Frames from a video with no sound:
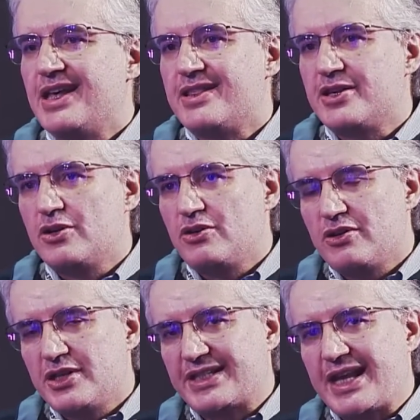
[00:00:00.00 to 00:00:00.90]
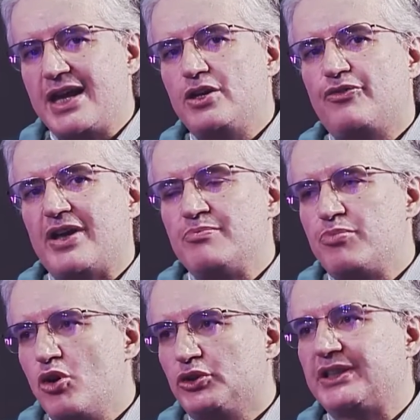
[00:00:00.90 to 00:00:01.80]
This kind of
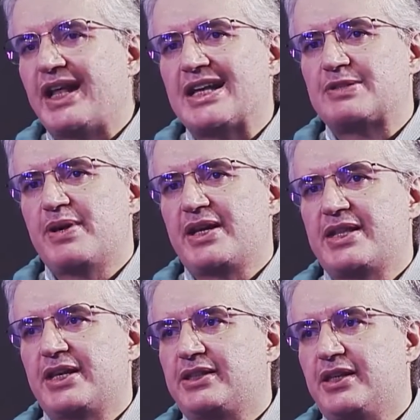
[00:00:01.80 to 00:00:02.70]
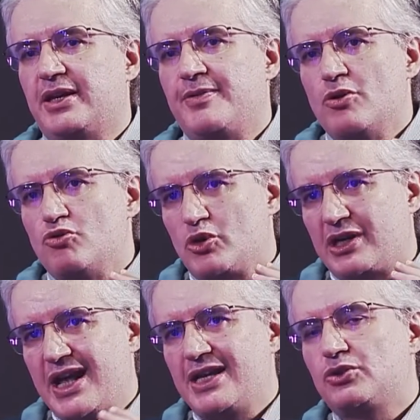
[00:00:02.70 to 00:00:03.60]
important aspect that we would
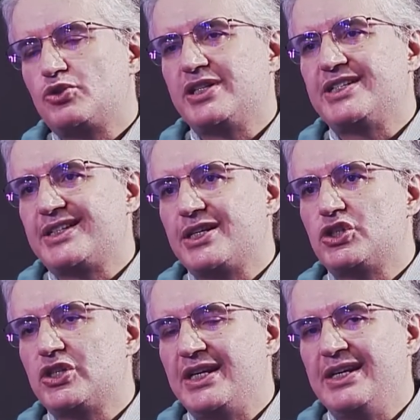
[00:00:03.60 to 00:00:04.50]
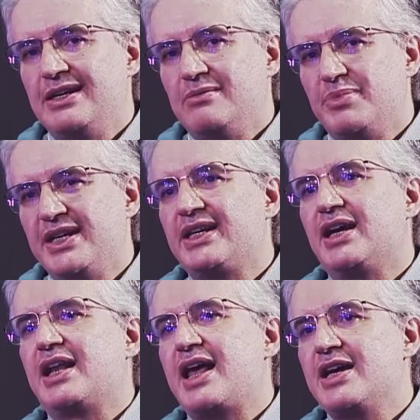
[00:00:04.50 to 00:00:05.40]
like to see 6G being
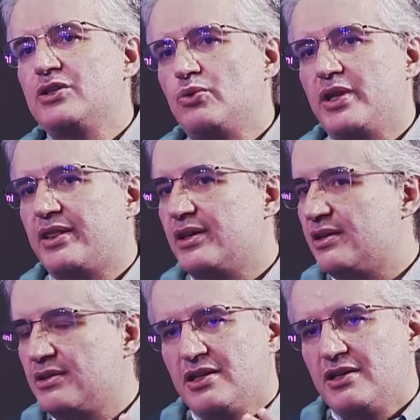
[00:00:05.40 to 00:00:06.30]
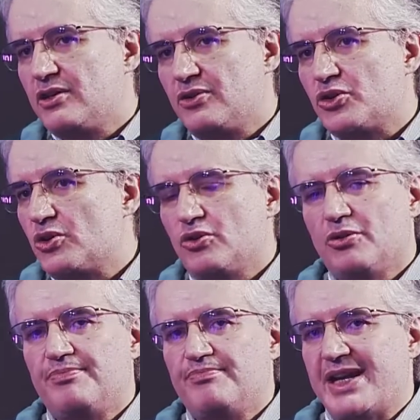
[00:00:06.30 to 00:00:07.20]
aligned with
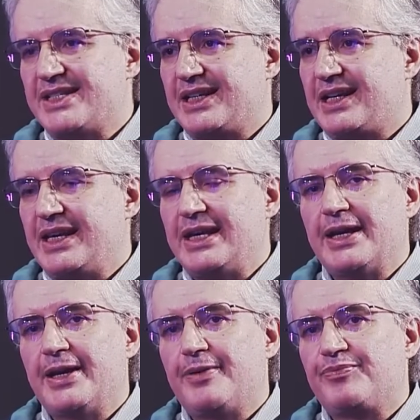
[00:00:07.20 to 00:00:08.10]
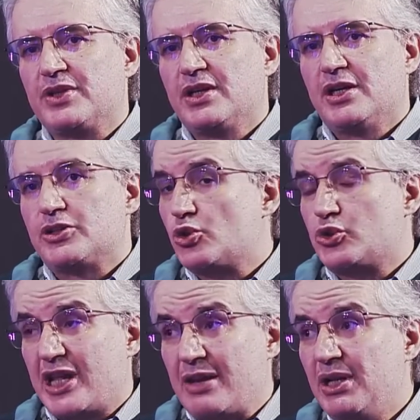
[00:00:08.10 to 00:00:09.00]
the basically
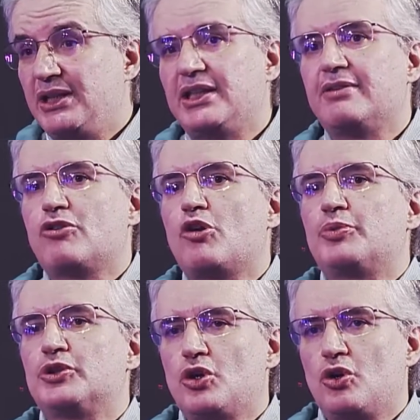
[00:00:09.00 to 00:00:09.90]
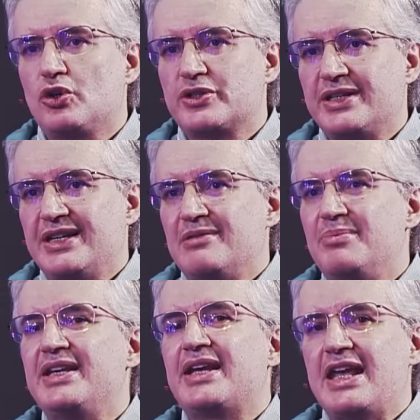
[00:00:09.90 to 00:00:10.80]
sustainability development goals,
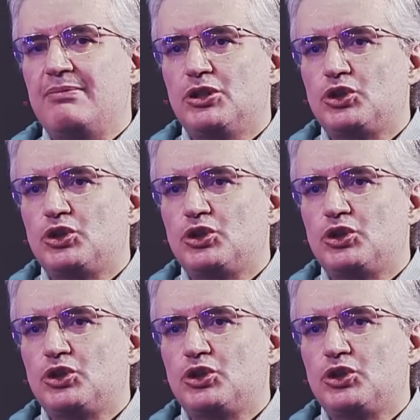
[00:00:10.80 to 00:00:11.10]
being able